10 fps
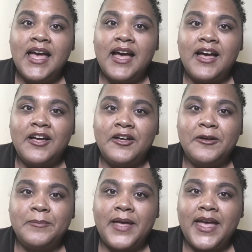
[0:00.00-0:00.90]

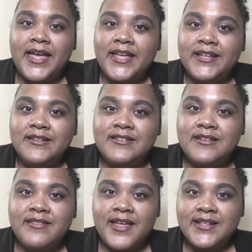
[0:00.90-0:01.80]
And
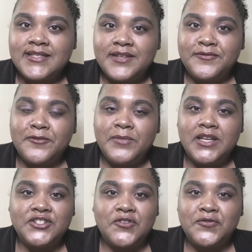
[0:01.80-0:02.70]
that's it from me.
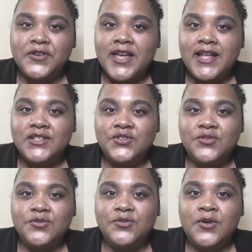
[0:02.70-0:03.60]
Don't forget
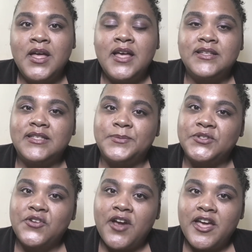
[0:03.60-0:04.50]
to
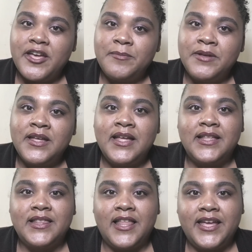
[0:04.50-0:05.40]
subscribe,
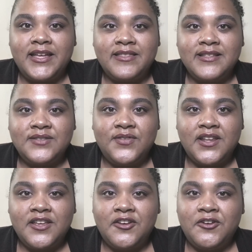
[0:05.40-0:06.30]
like this
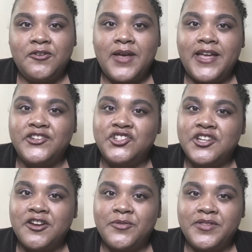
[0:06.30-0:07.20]
video, and
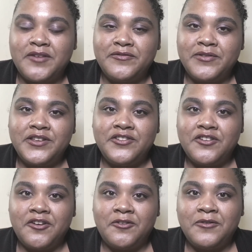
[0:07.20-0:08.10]
share it with everyone you
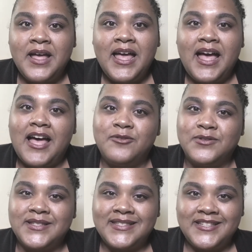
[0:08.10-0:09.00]
know. I will
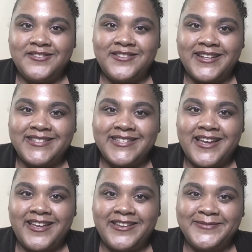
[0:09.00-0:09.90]
see you next
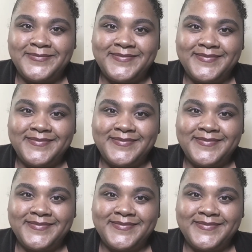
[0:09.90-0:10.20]
time.